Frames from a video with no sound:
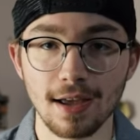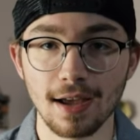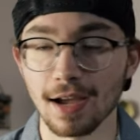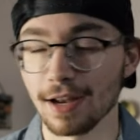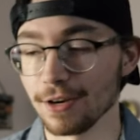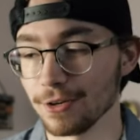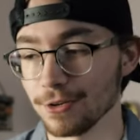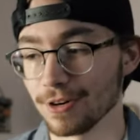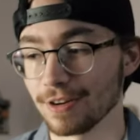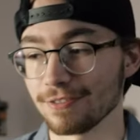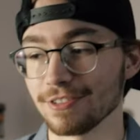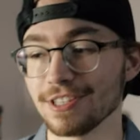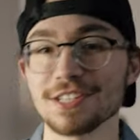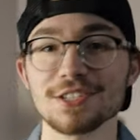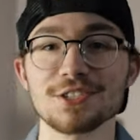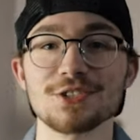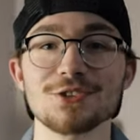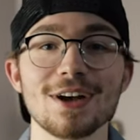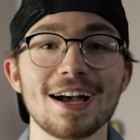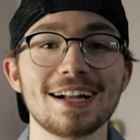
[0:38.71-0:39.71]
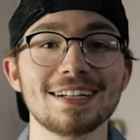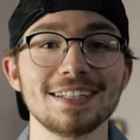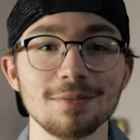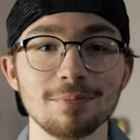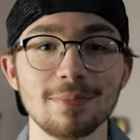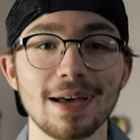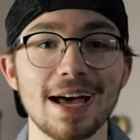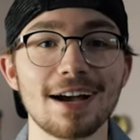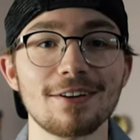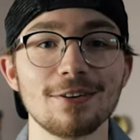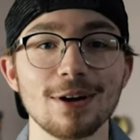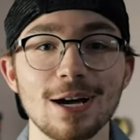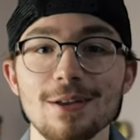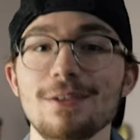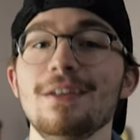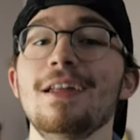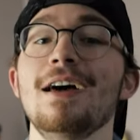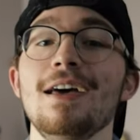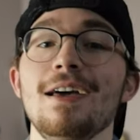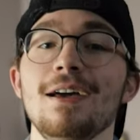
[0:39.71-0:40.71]
And you have a distracting
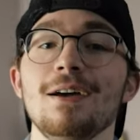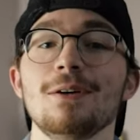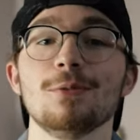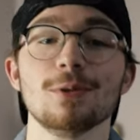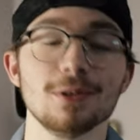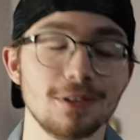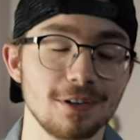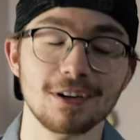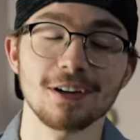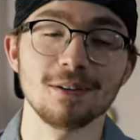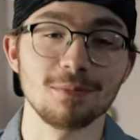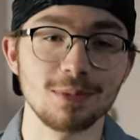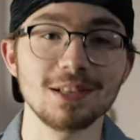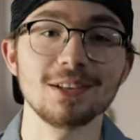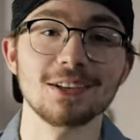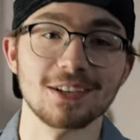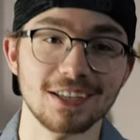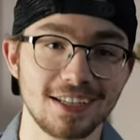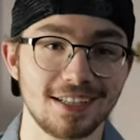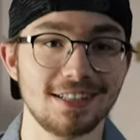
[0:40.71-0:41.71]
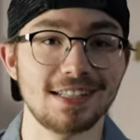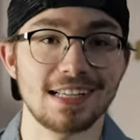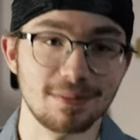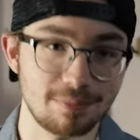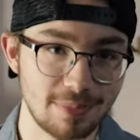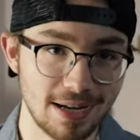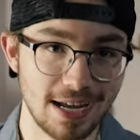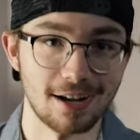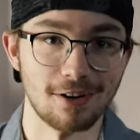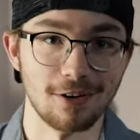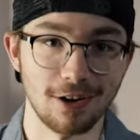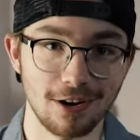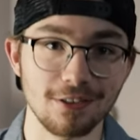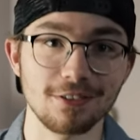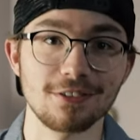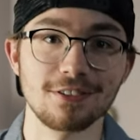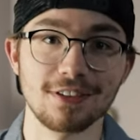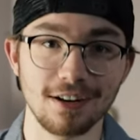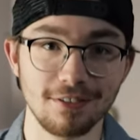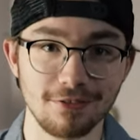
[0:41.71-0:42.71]
background, well, they're going to be looking at that background
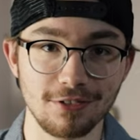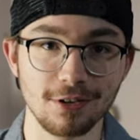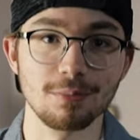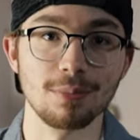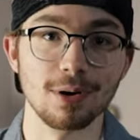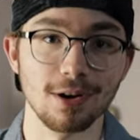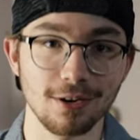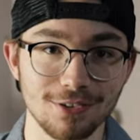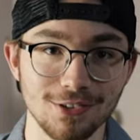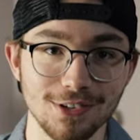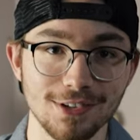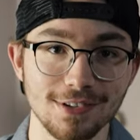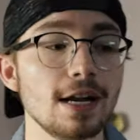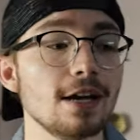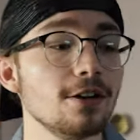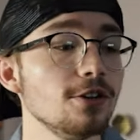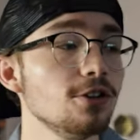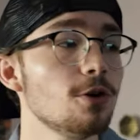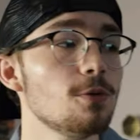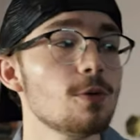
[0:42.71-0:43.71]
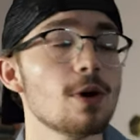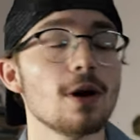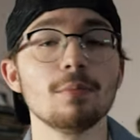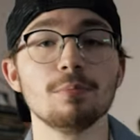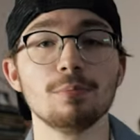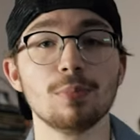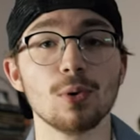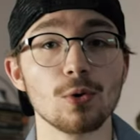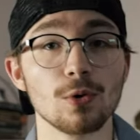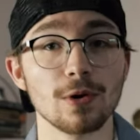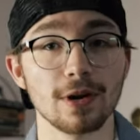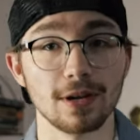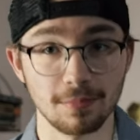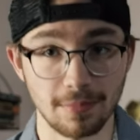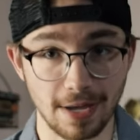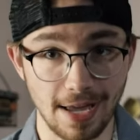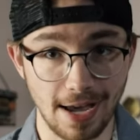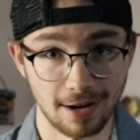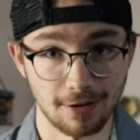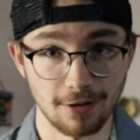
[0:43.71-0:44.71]
instead of your person. Now, you don't want a boring
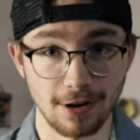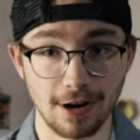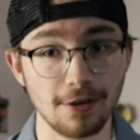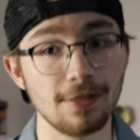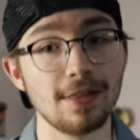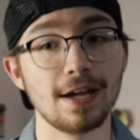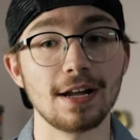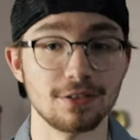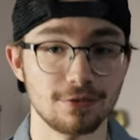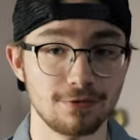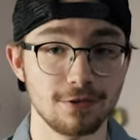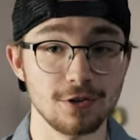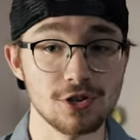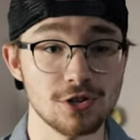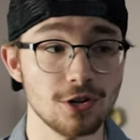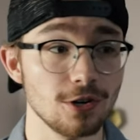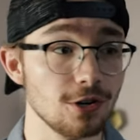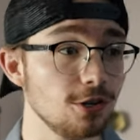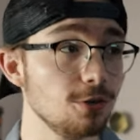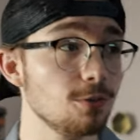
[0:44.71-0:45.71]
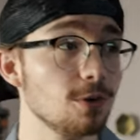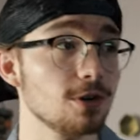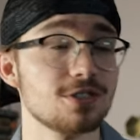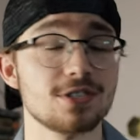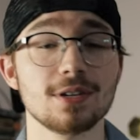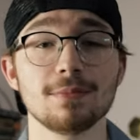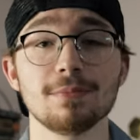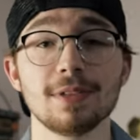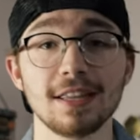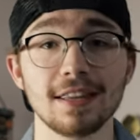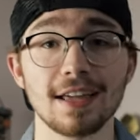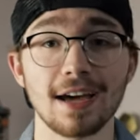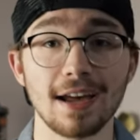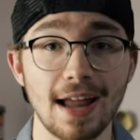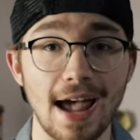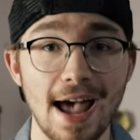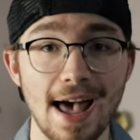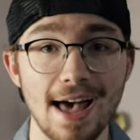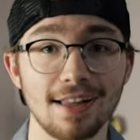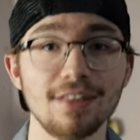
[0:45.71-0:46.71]
background, that's for sure. You want something
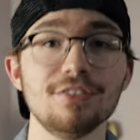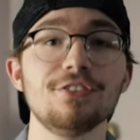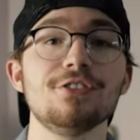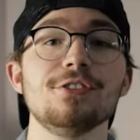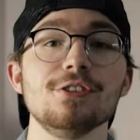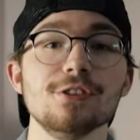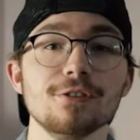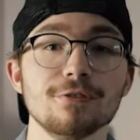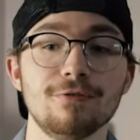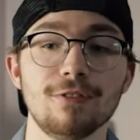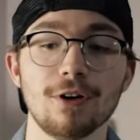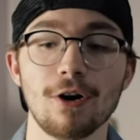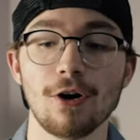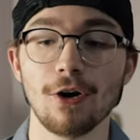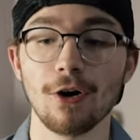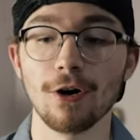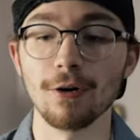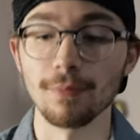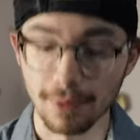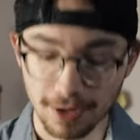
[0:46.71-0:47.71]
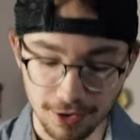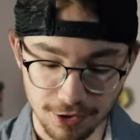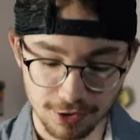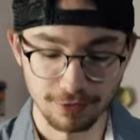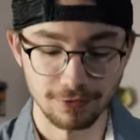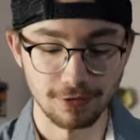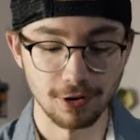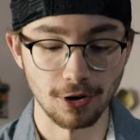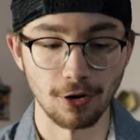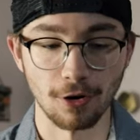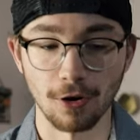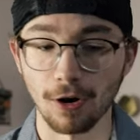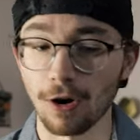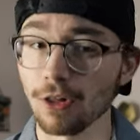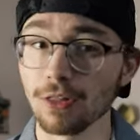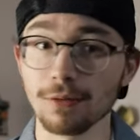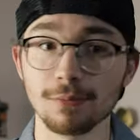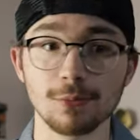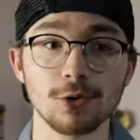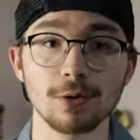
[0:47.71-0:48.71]
that adds to your photo and makes your photo
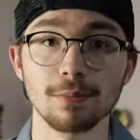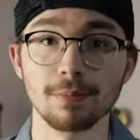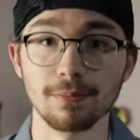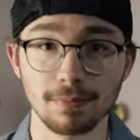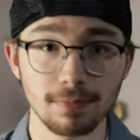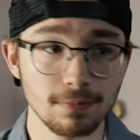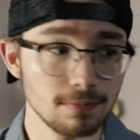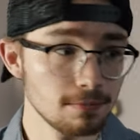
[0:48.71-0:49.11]
all the more